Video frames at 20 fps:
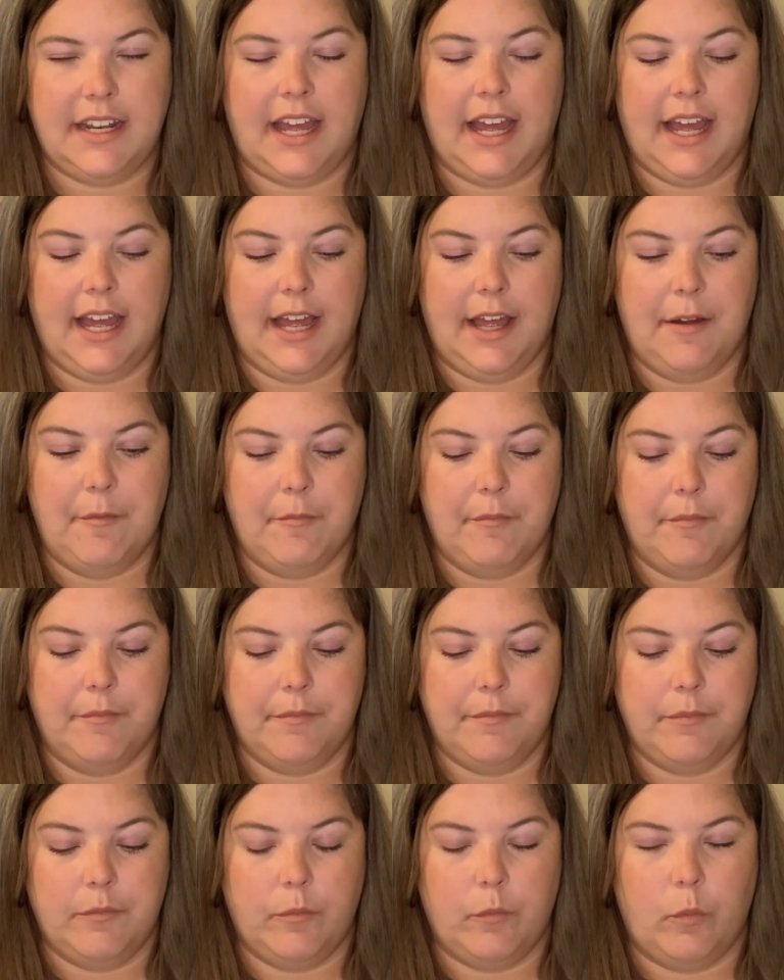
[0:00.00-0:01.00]

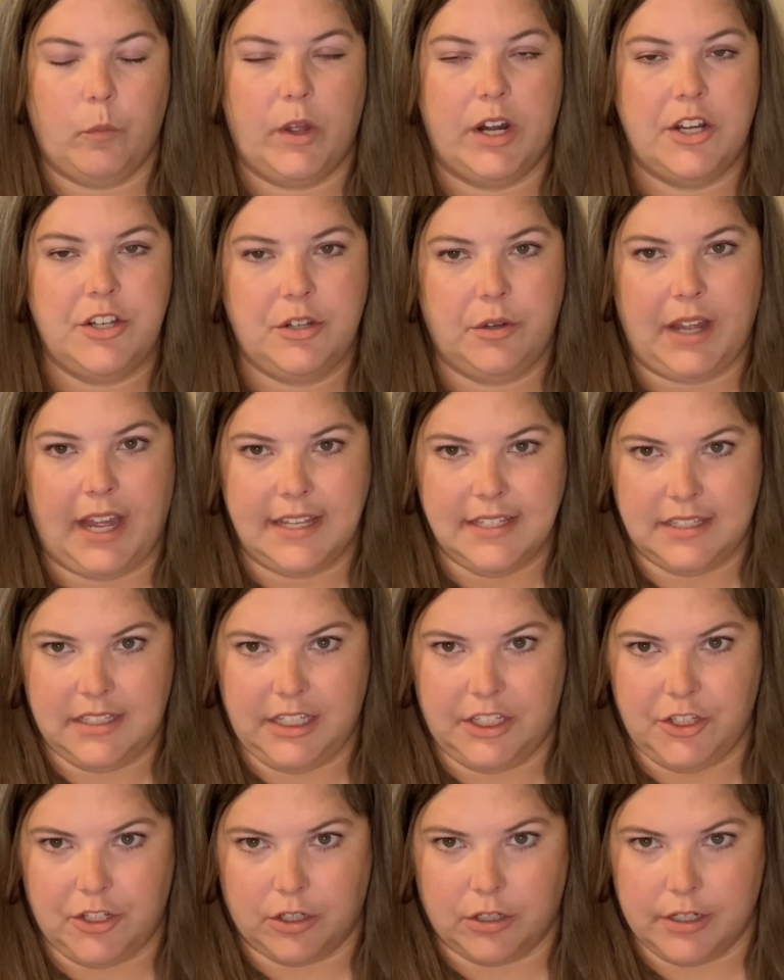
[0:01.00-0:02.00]
What did you guys
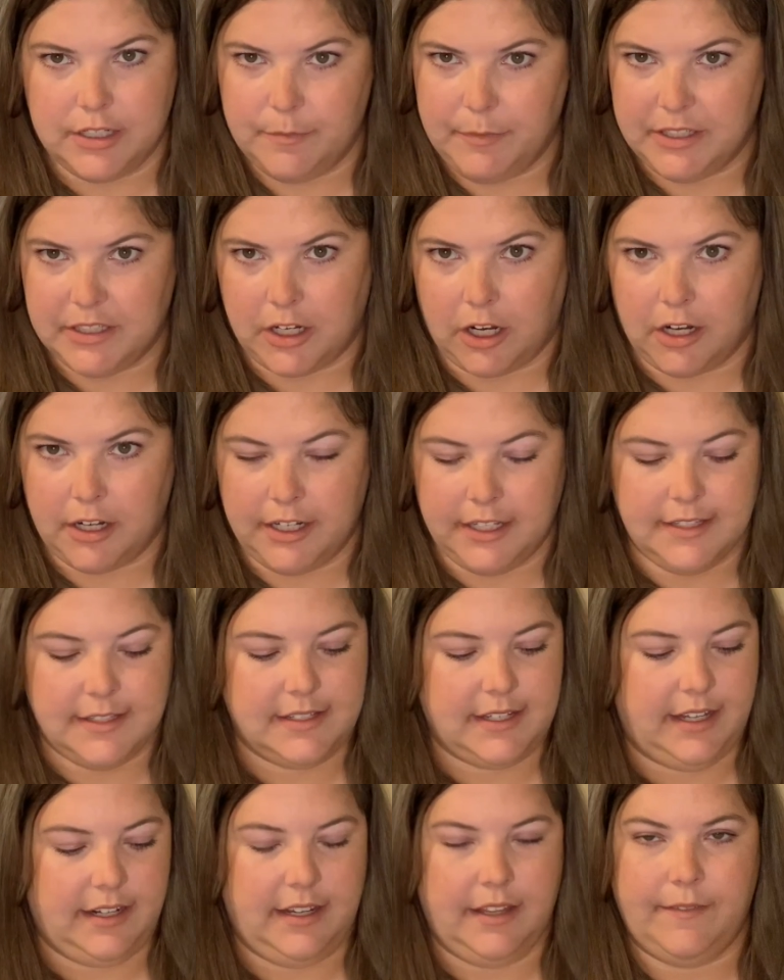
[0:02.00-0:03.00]
stitch your Christmas
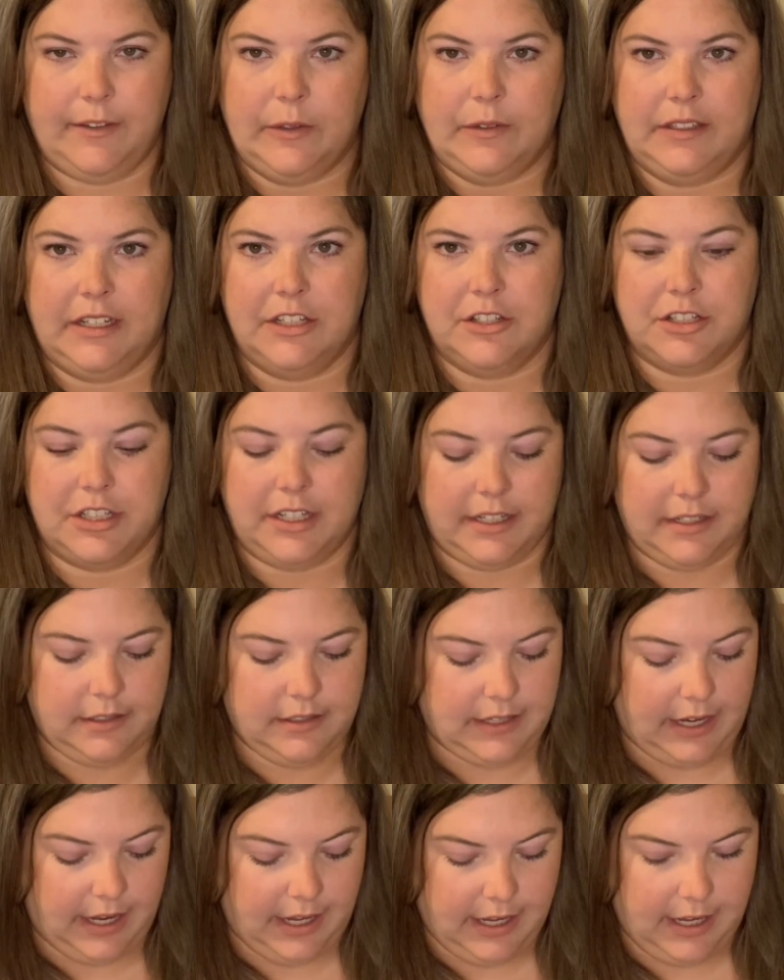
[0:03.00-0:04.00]
gardens in, if you stitched it?
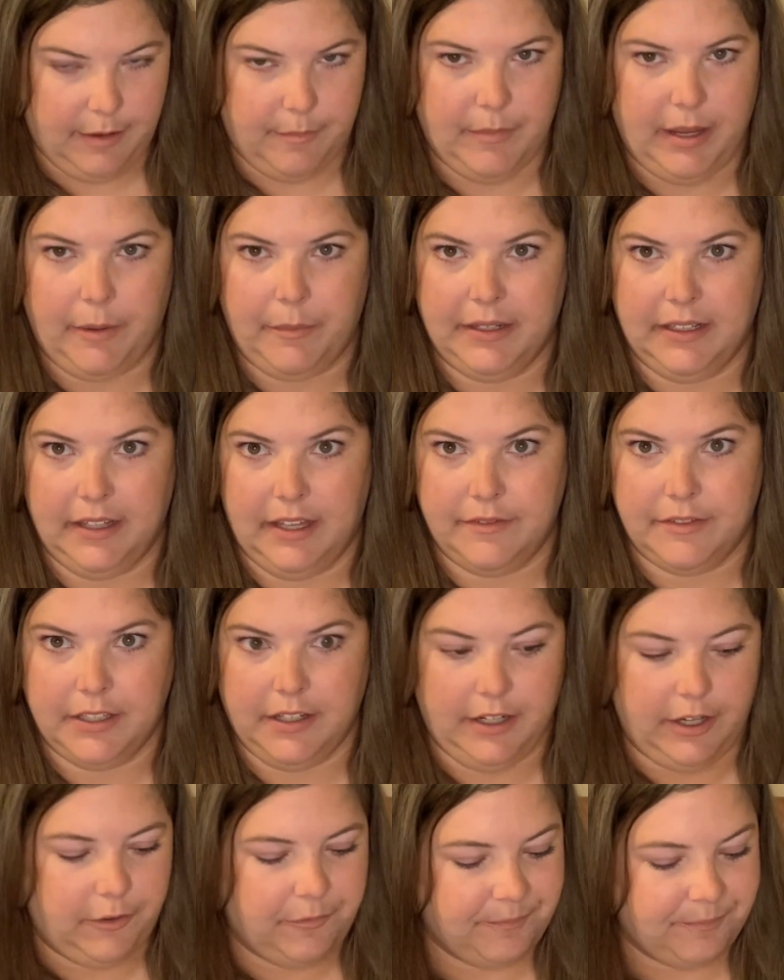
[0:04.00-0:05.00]
I would love to
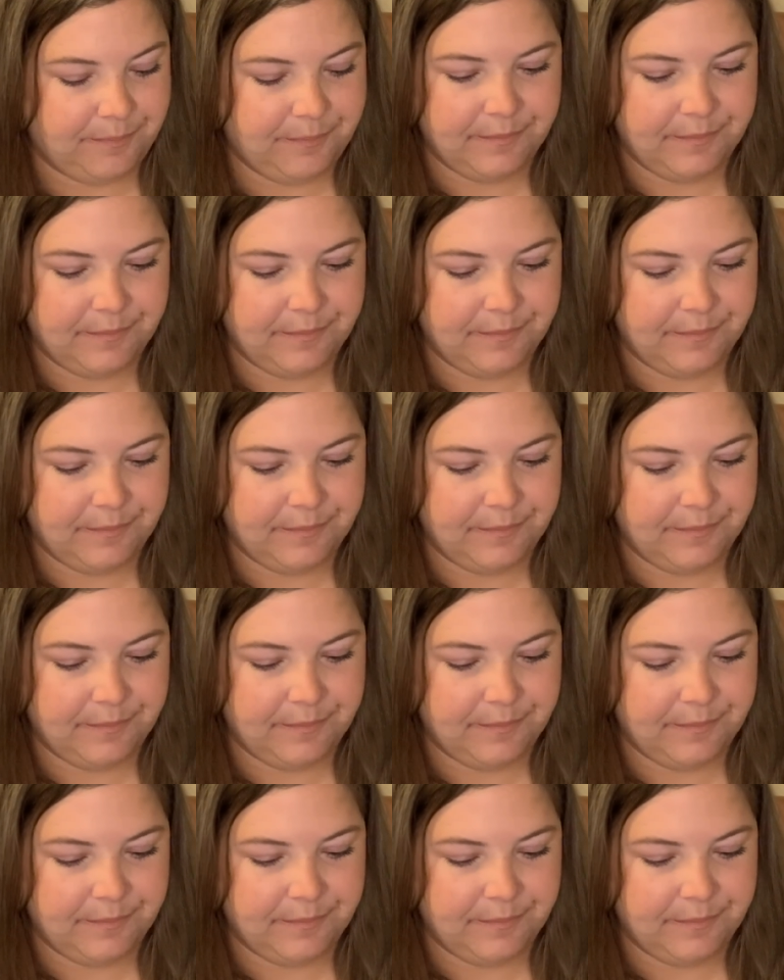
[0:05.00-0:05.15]
know.